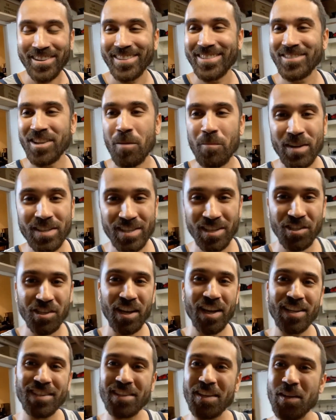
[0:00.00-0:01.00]
So I'm gonna set you
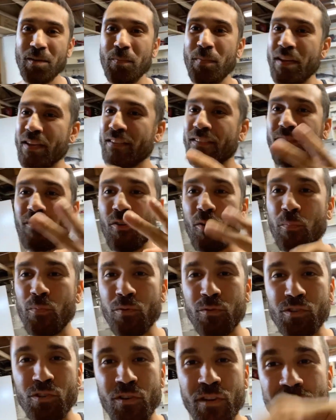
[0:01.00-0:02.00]
guys up and hope you enjoy.